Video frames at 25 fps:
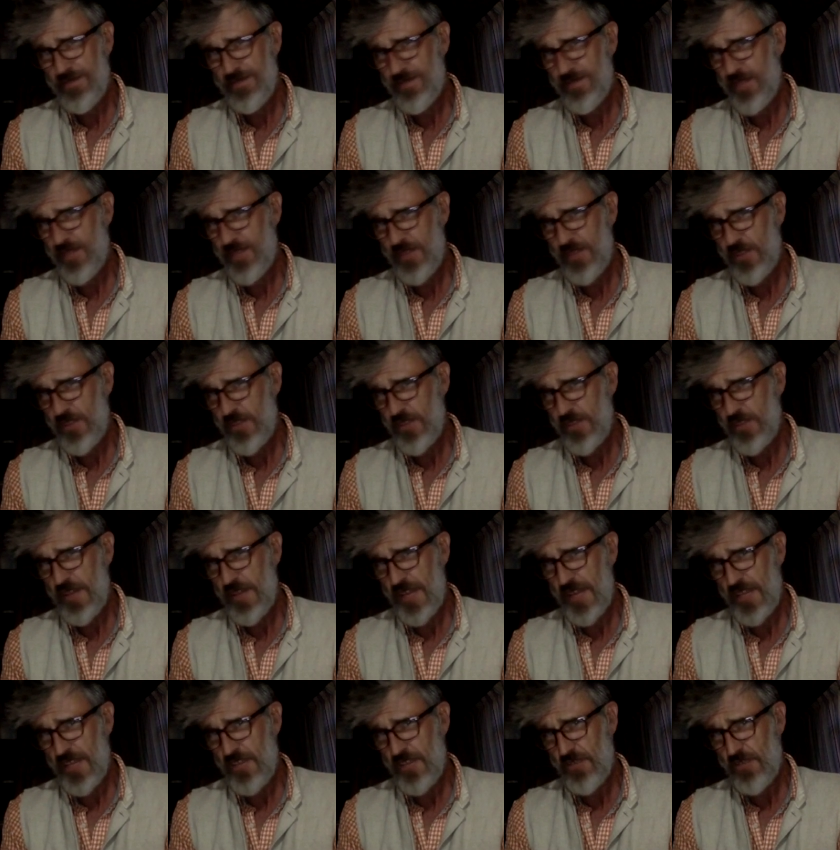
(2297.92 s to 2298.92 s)
they're just like
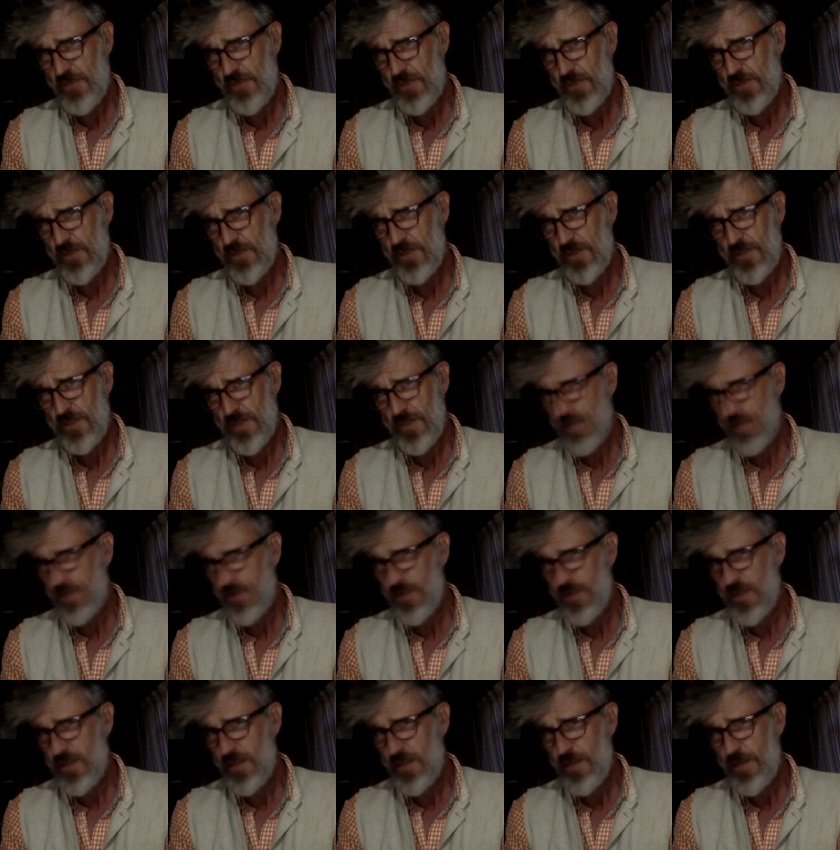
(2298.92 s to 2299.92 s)
asteroids, those little
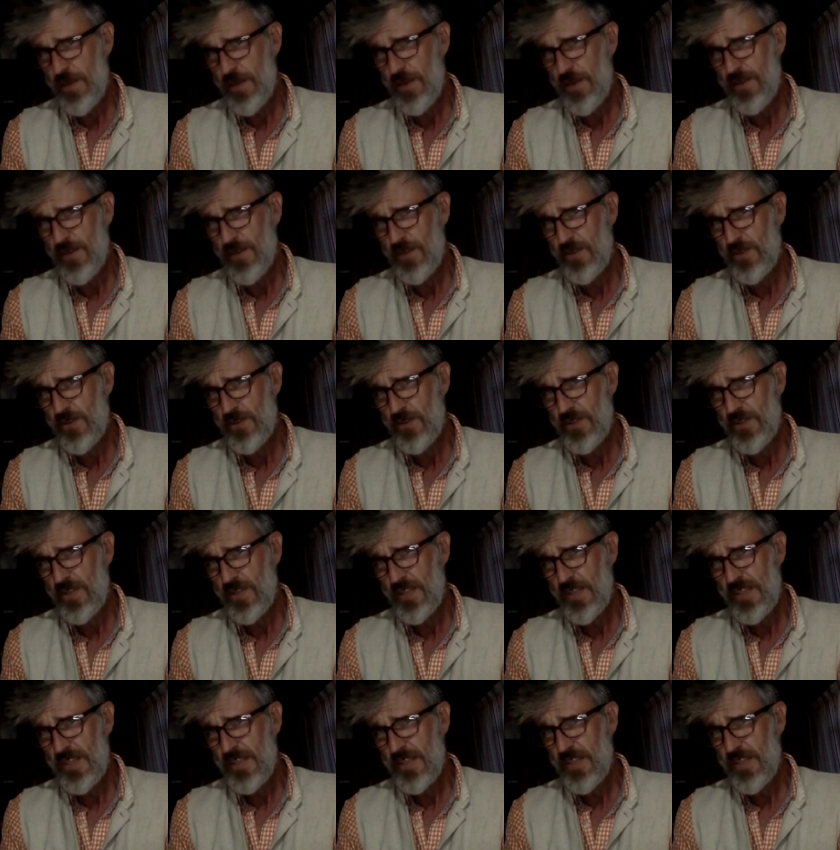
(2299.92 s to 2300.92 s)
tiny particles.
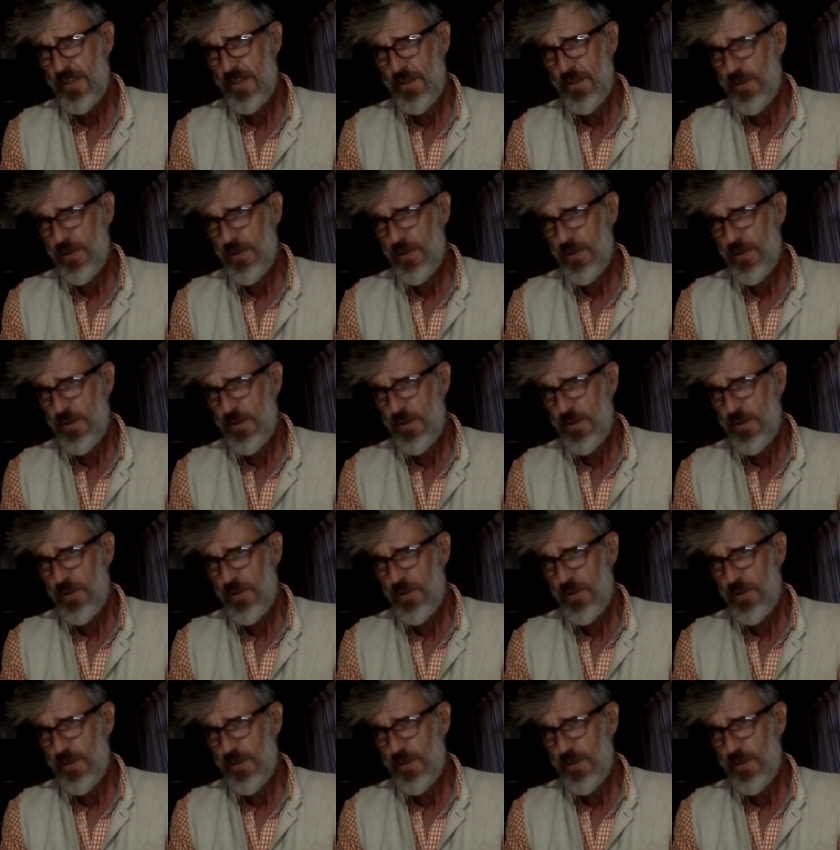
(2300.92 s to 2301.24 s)
At the